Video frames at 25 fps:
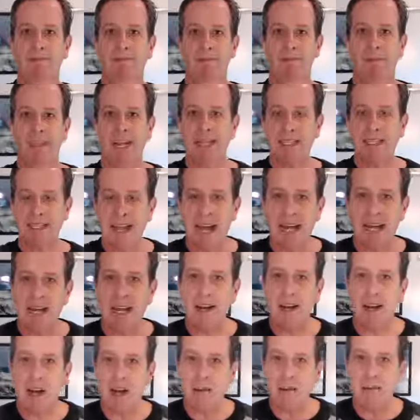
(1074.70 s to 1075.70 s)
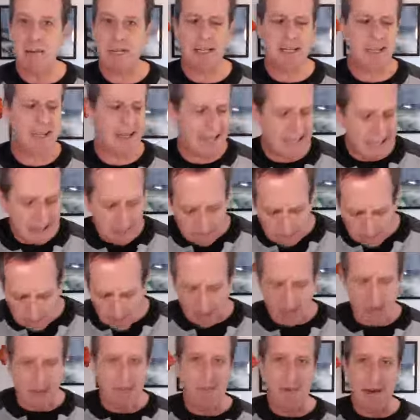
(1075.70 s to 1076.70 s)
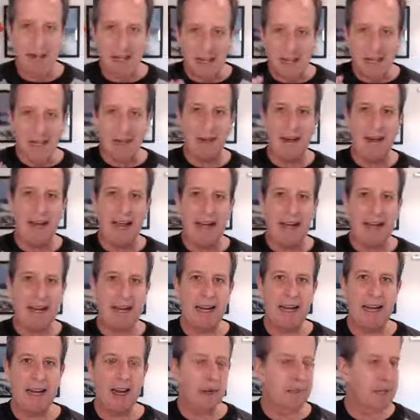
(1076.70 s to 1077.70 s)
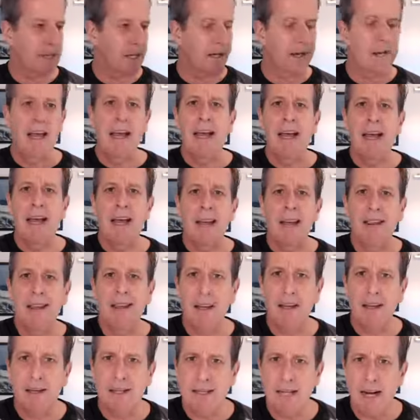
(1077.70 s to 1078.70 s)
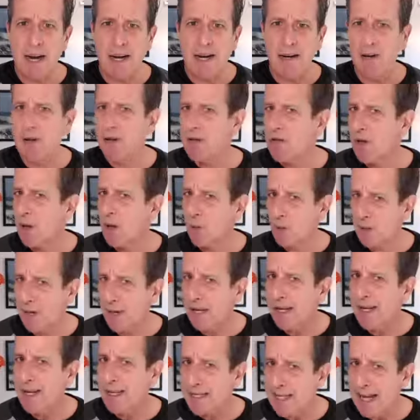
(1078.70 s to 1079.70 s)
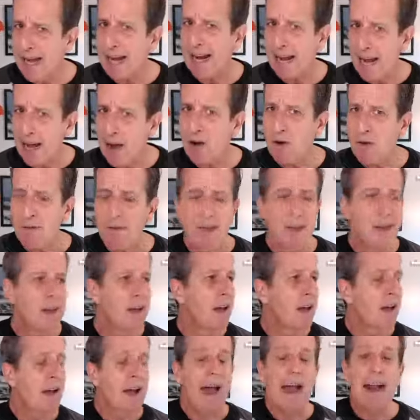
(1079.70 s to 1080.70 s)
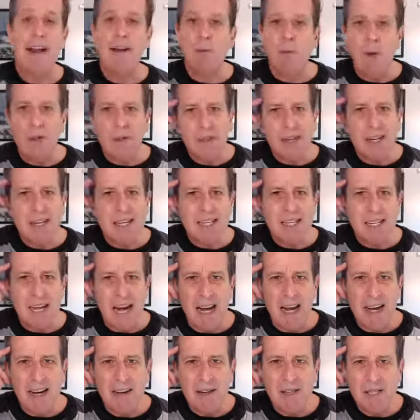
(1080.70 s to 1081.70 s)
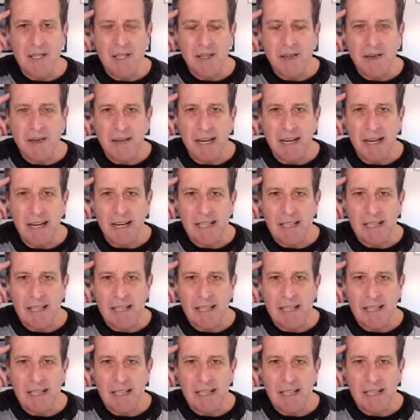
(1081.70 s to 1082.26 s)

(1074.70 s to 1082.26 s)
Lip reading: That's an ad-like object. That is perfectly good ad-like object. The designer goes, oh, really? Is that how? And what the designer is doing, it's